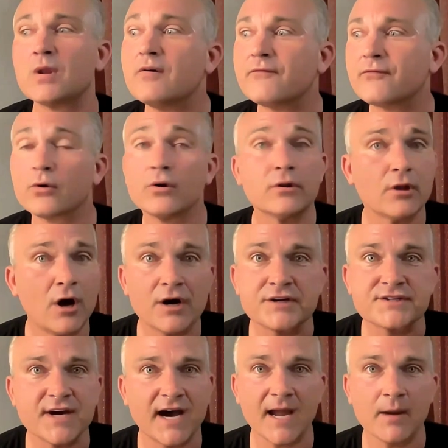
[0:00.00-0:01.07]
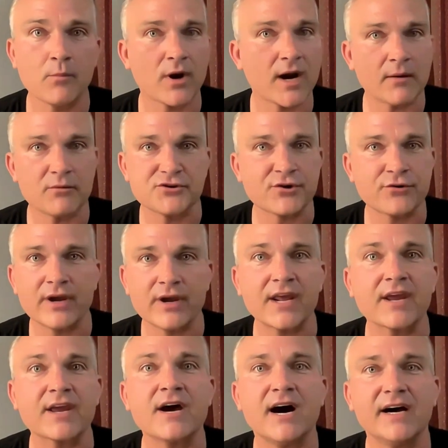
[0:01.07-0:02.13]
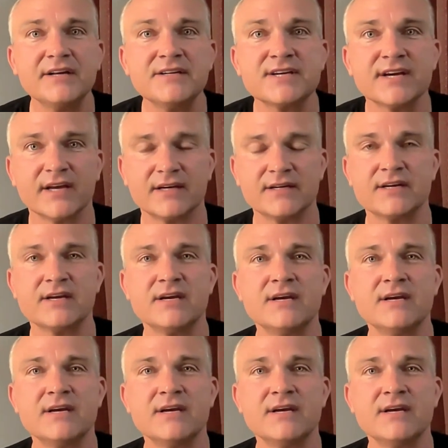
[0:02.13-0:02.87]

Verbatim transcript: for a long time, when I was creating content,